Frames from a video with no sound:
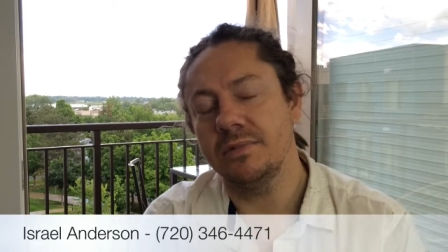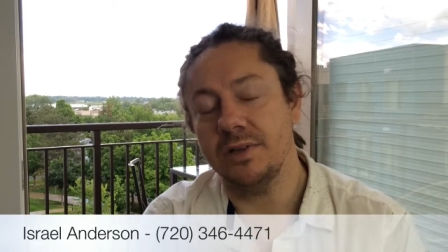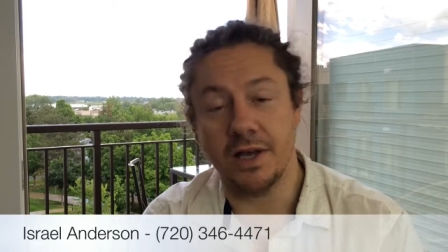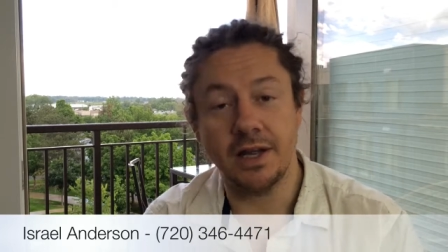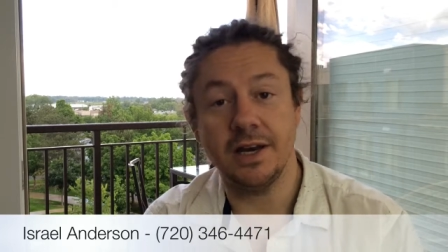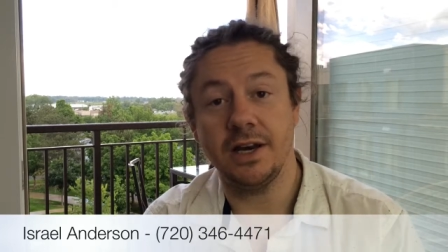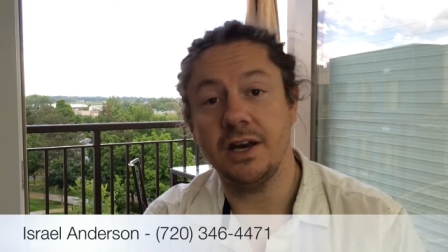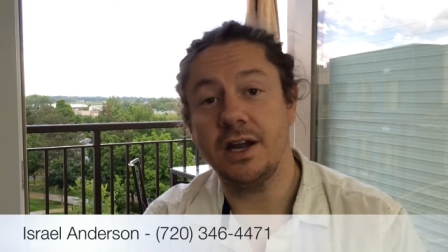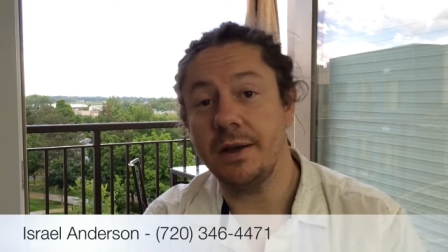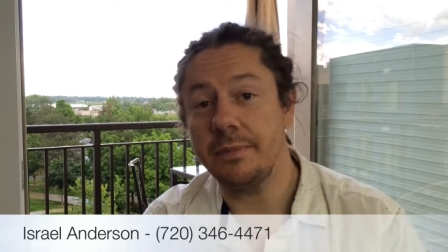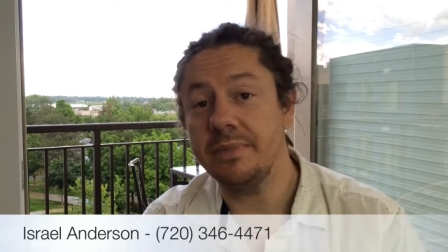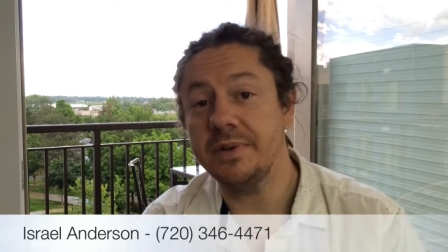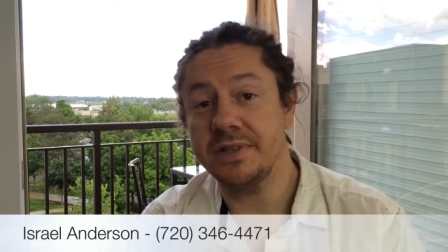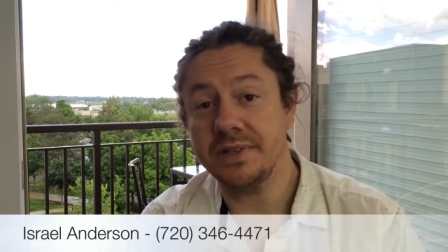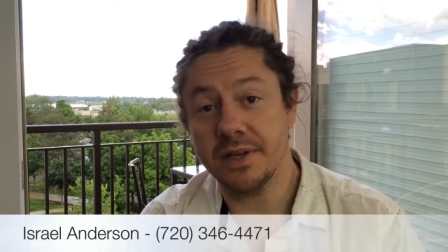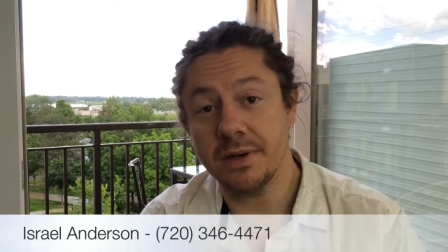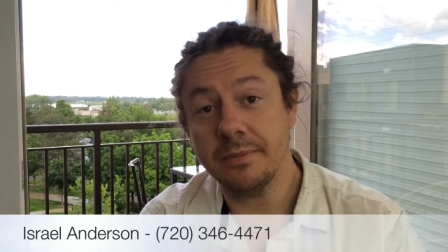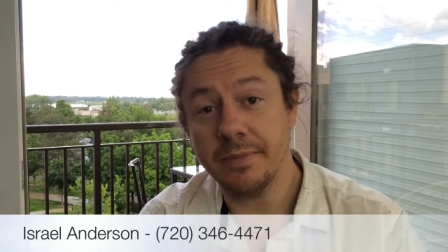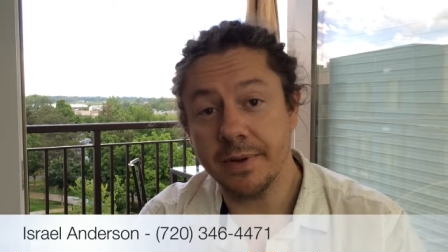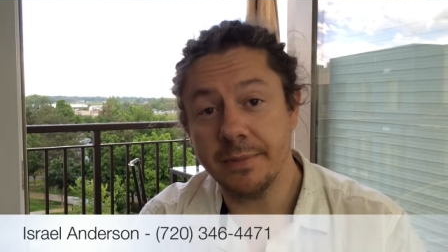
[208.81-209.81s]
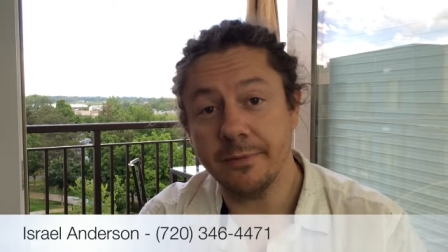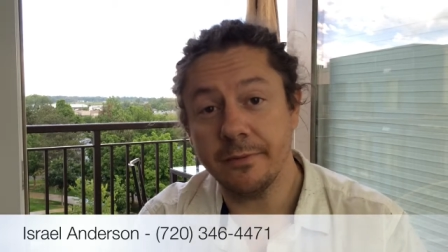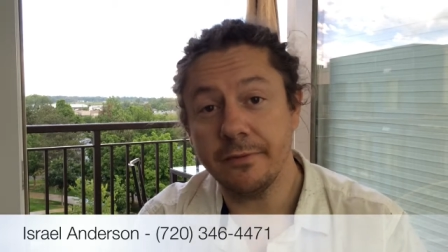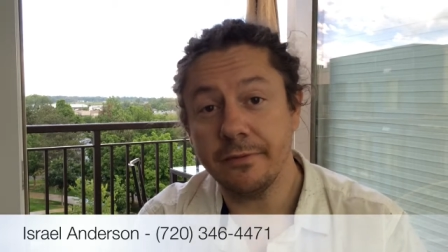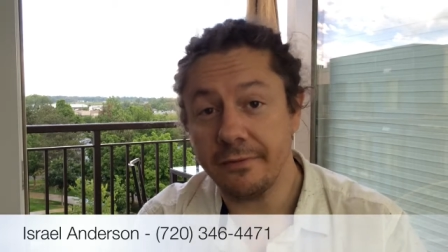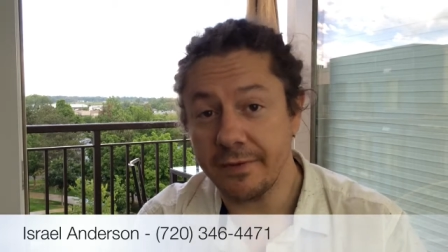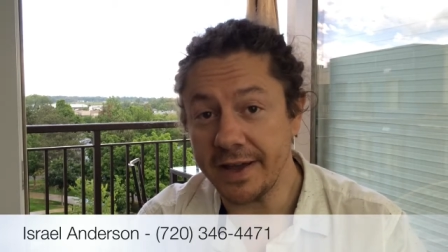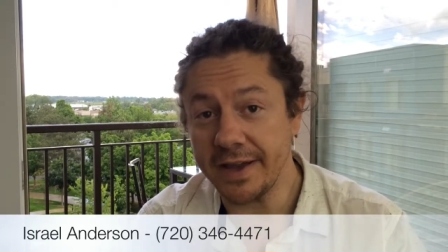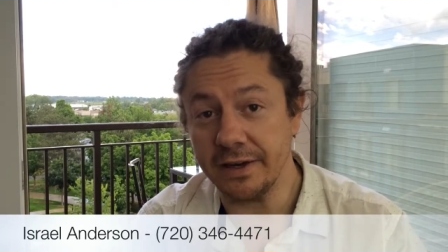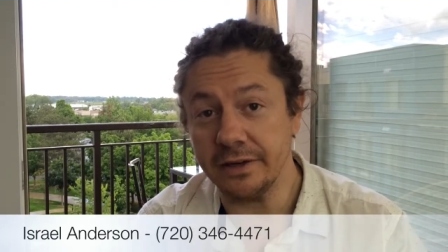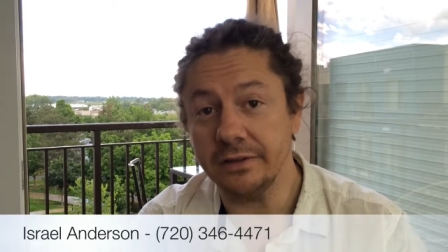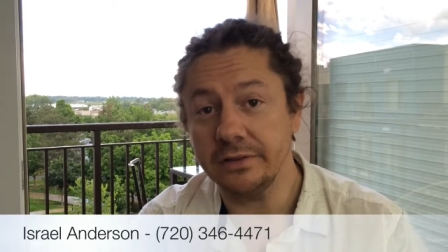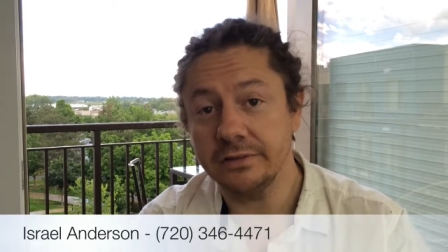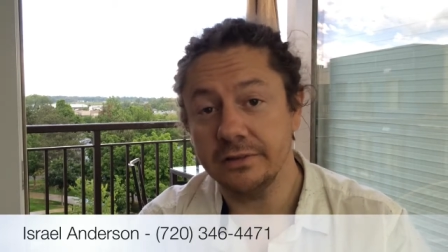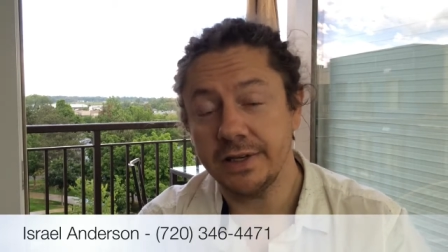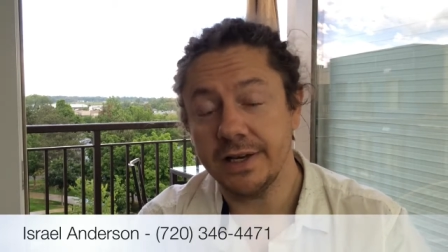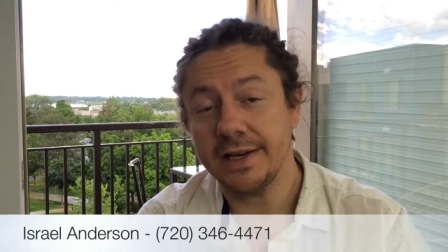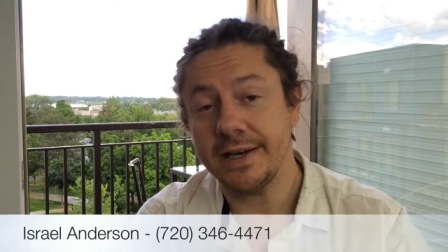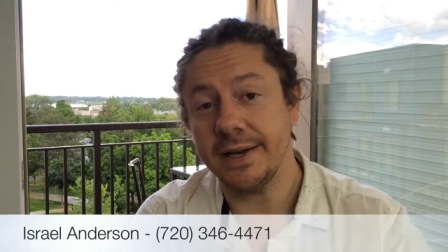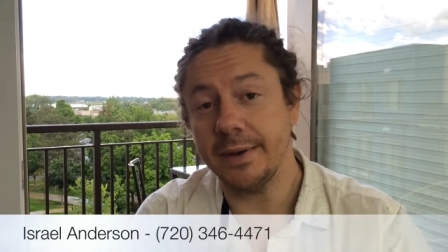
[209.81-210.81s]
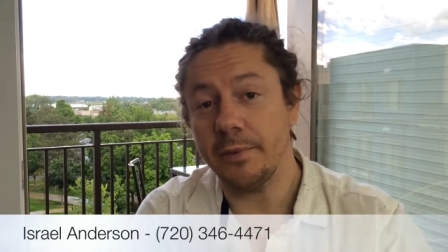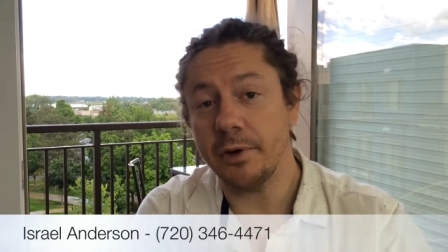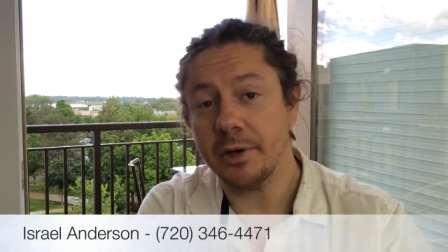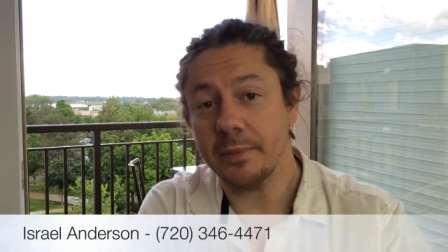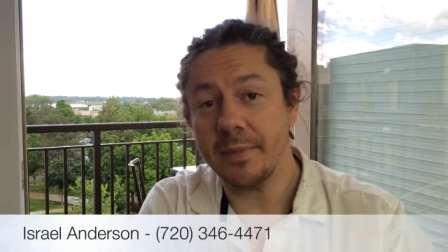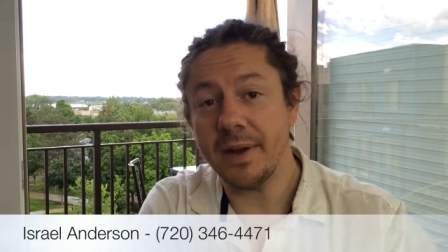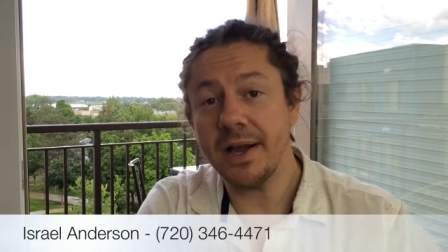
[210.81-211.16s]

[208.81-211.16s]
99% of people fail at network